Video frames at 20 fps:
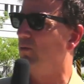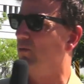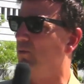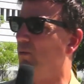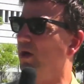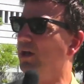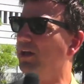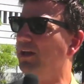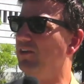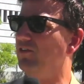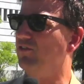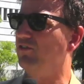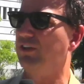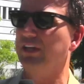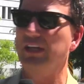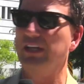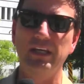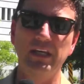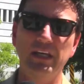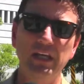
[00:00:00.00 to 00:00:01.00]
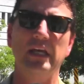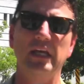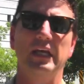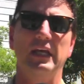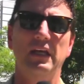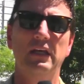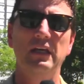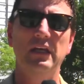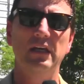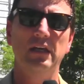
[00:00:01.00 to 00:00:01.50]
what is the
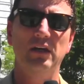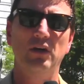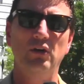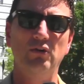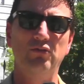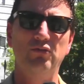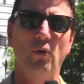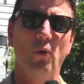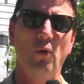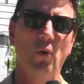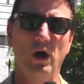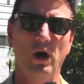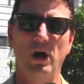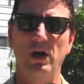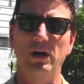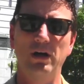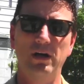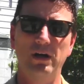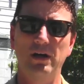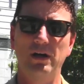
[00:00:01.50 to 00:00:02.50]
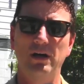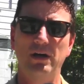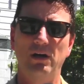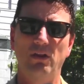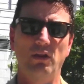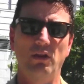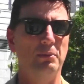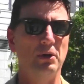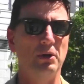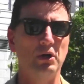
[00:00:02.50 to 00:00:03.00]
need for
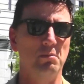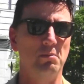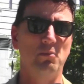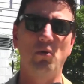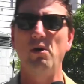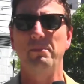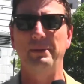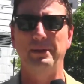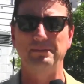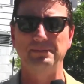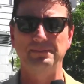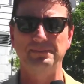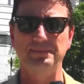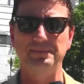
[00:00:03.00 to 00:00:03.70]
the Book of Mormon?